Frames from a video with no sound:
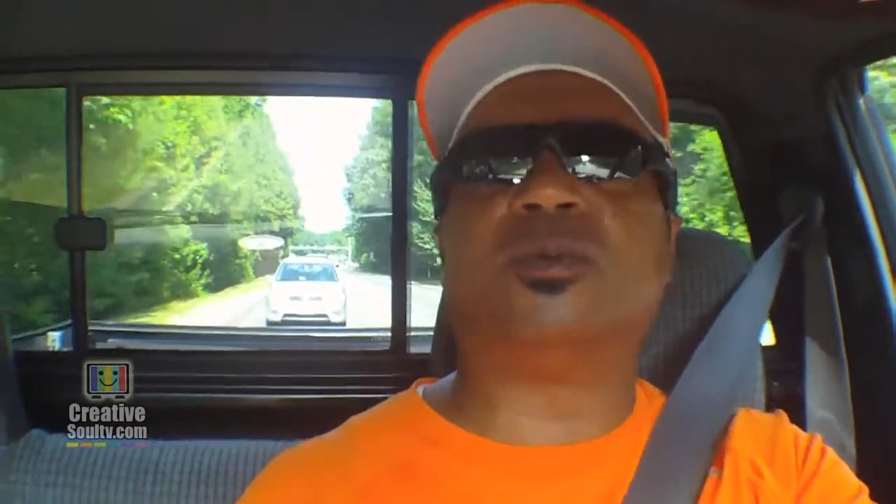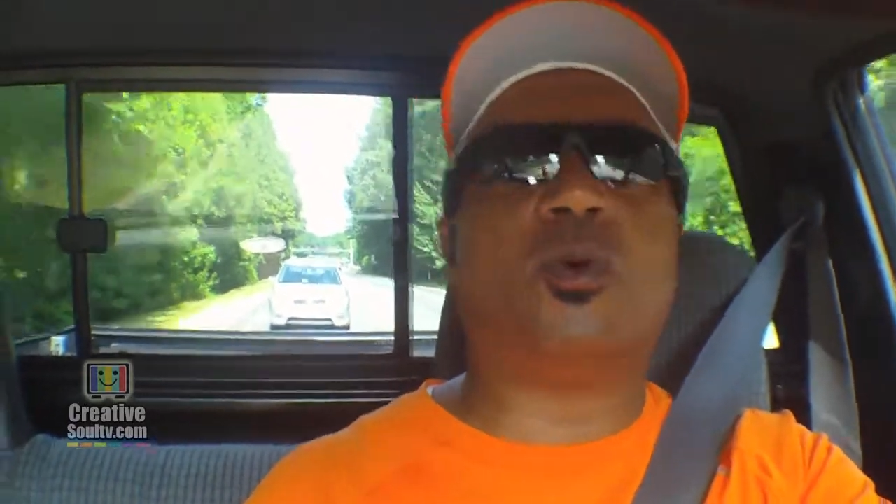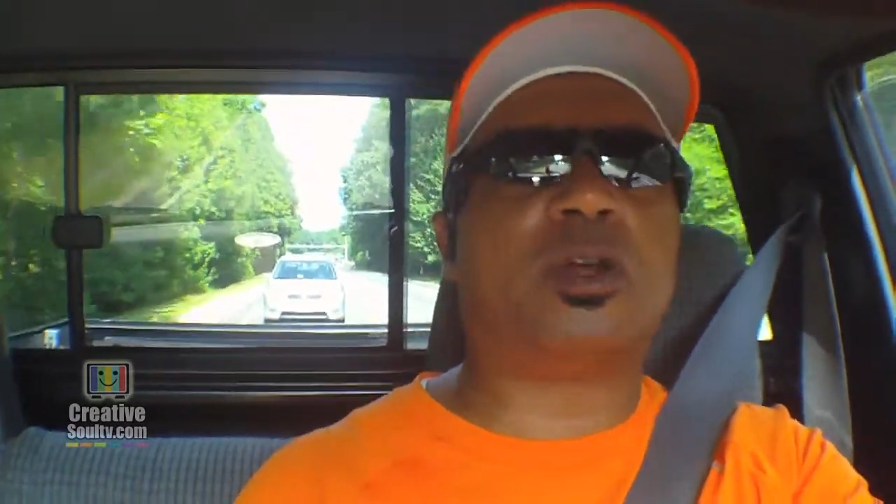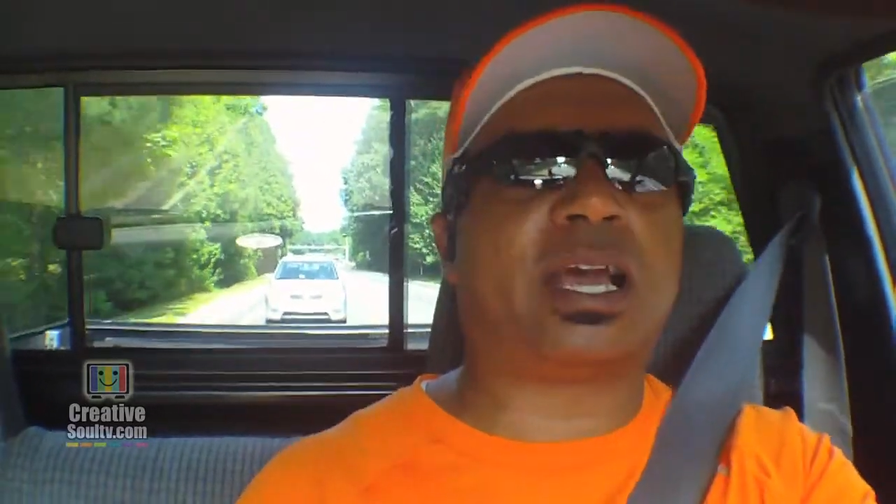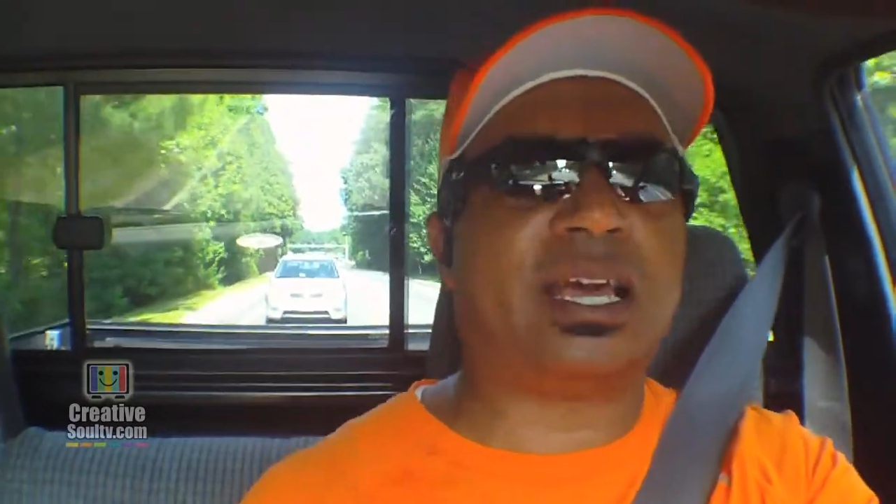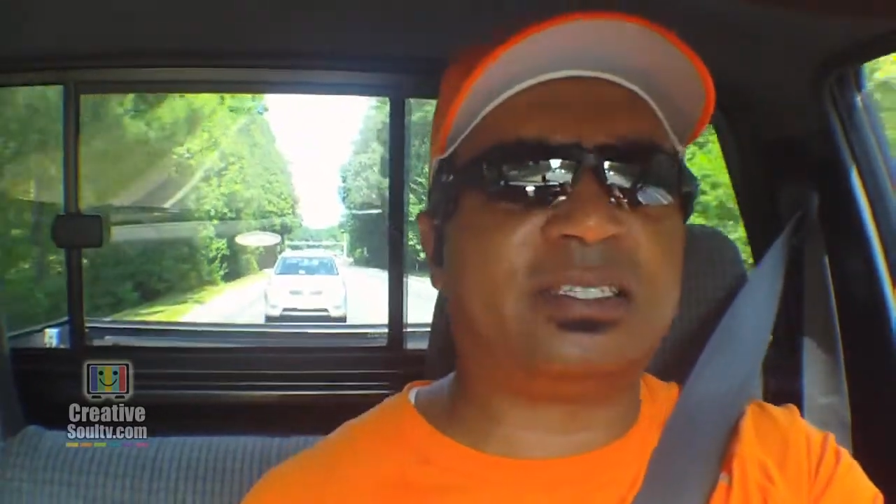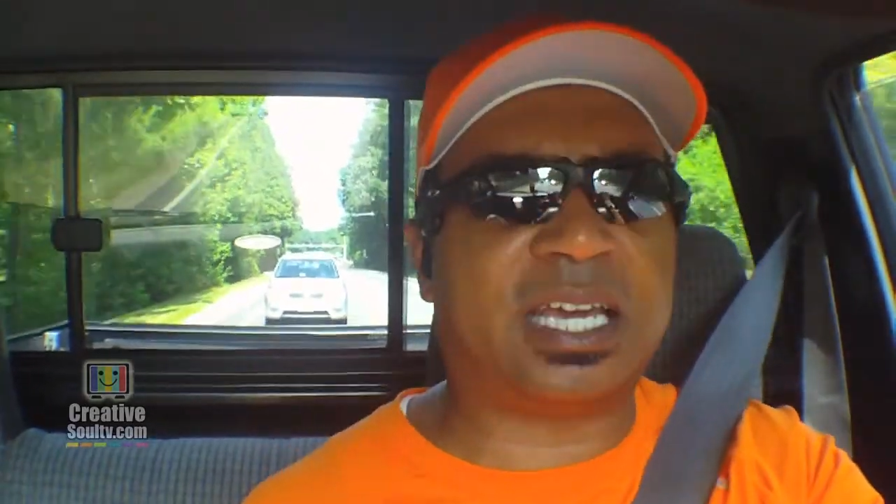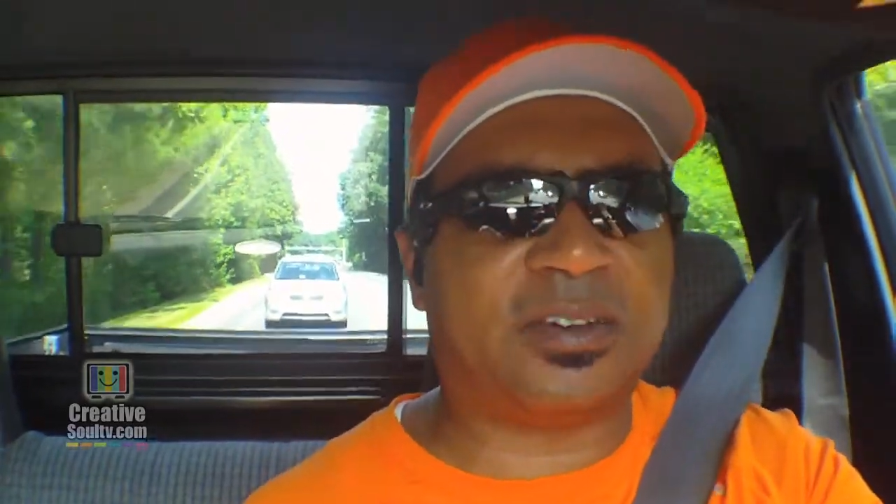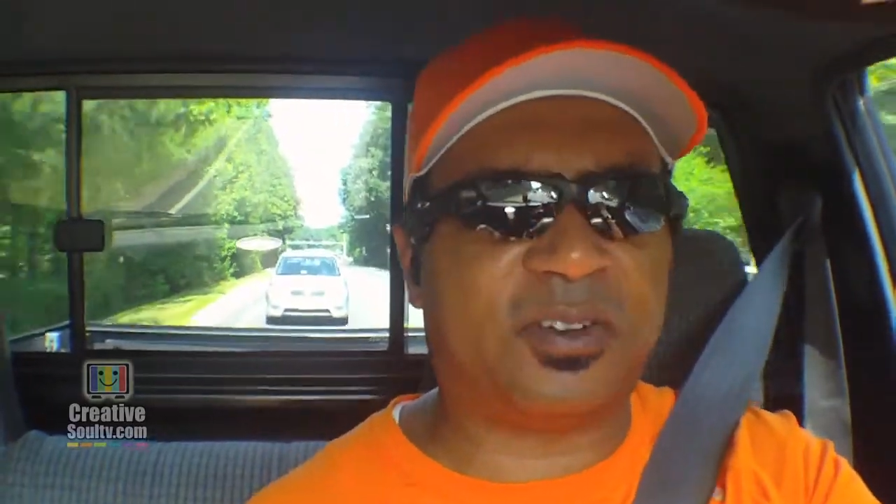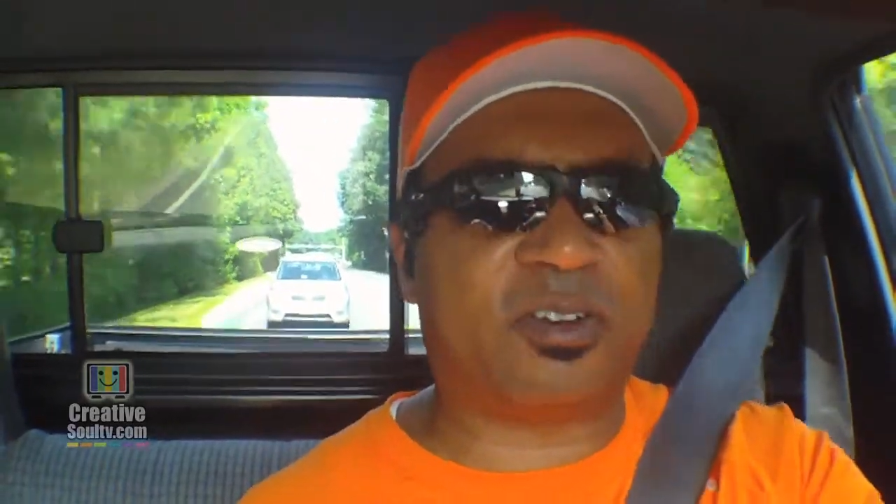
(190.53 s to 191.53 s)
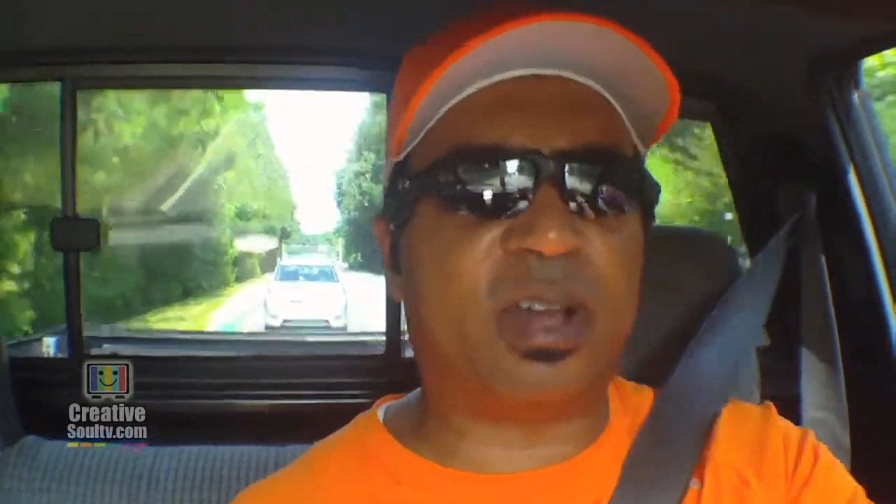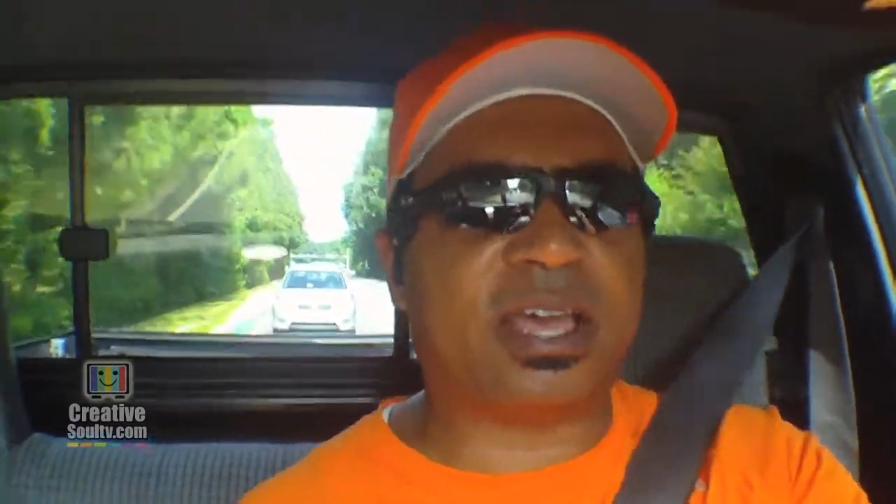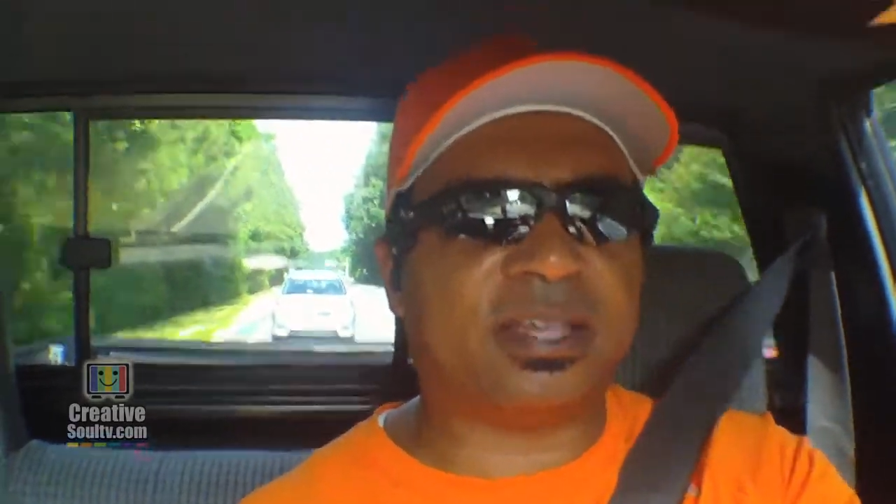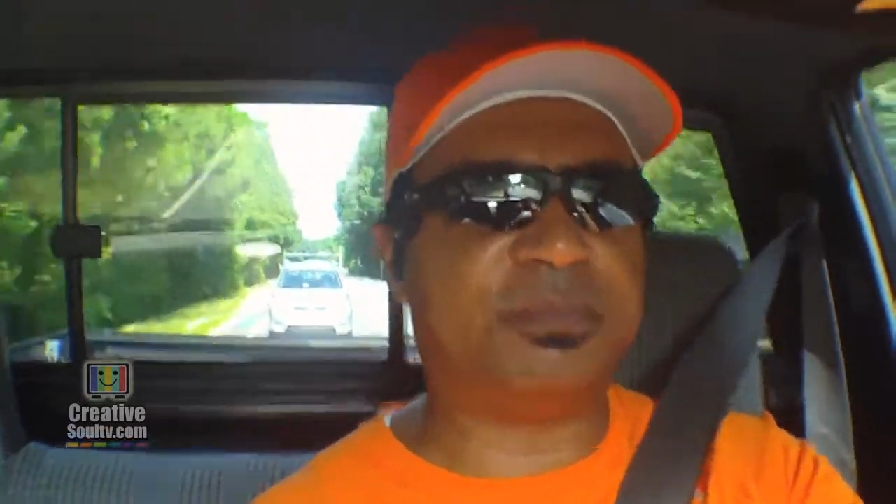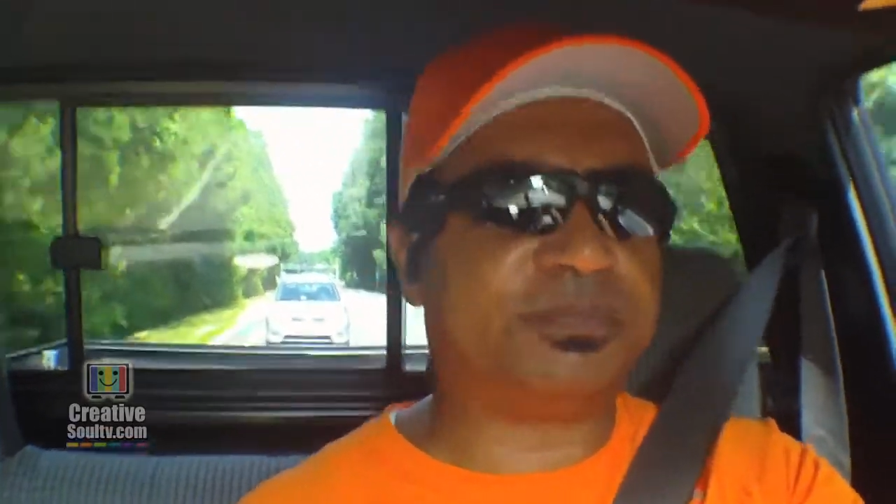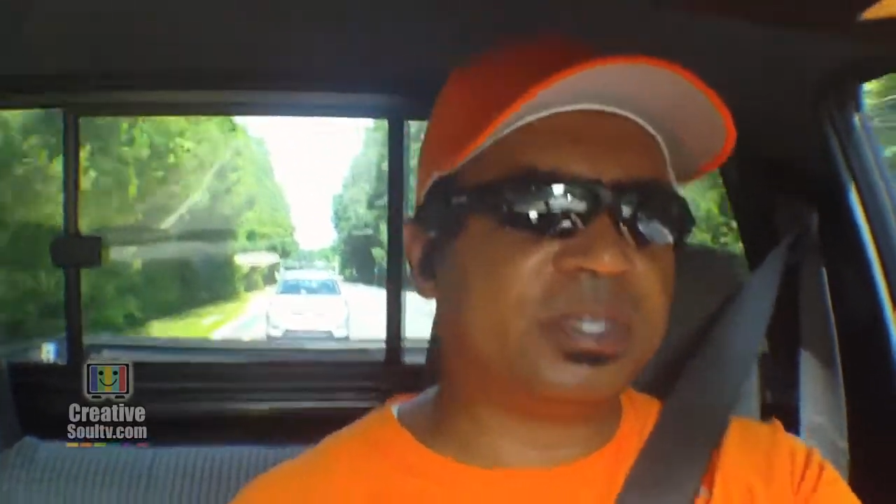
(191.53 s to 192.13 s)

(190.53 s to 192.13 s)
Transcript: and the water, I kind of take it for granted.